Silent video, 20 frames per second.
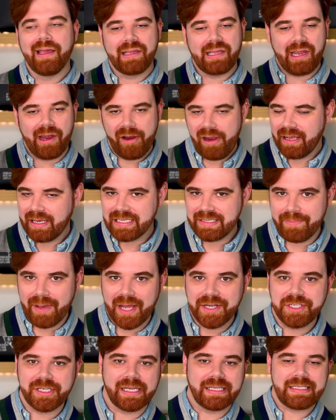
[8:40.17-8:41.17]
carrying his
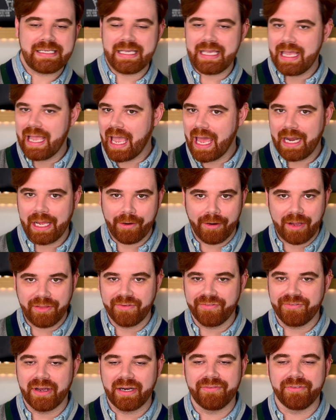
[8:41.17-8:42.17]
matcha tea, heading around the
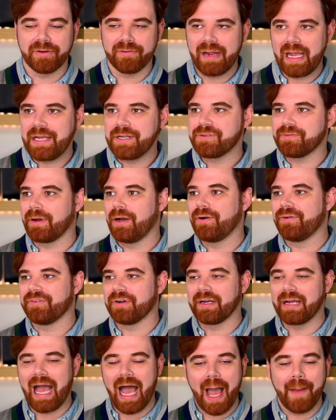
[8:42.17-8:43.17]
front of a Range
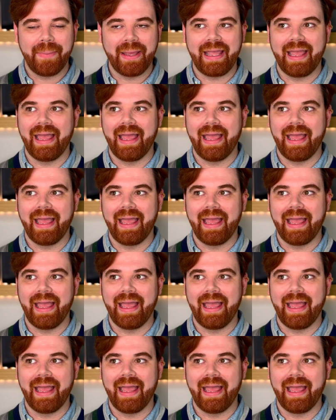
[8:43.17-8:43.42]
Rover, hopping